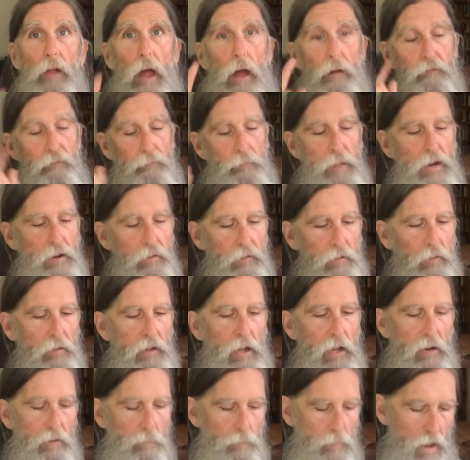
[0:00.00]
I've been
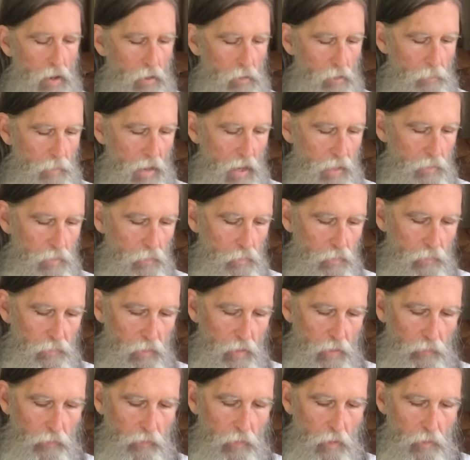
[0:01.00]
getting better about doing
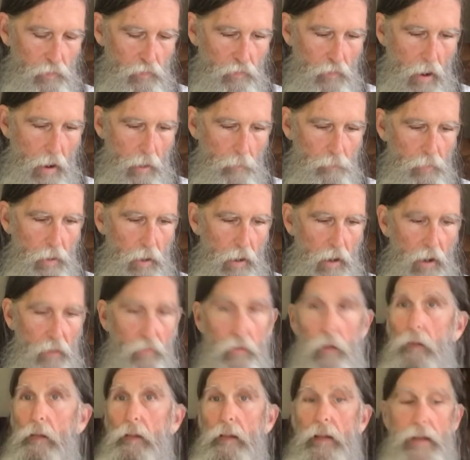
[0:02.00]
this to drop uh,
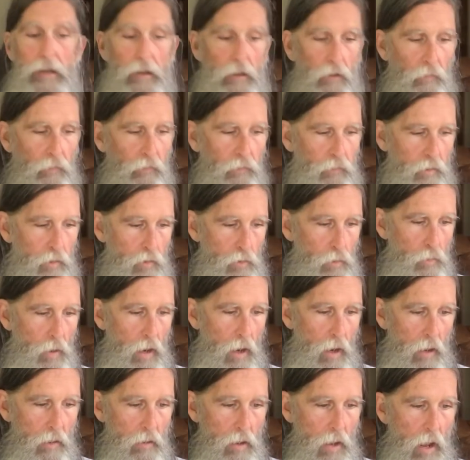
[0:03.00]
the links to
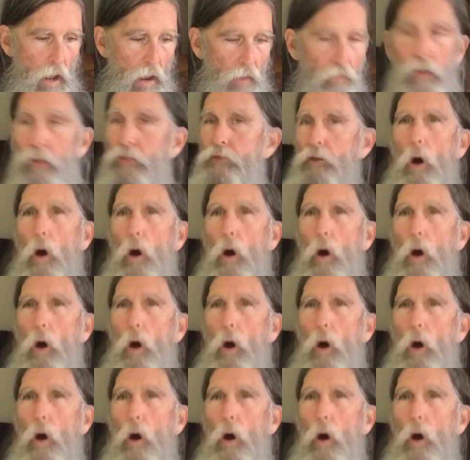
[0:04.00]
uh, this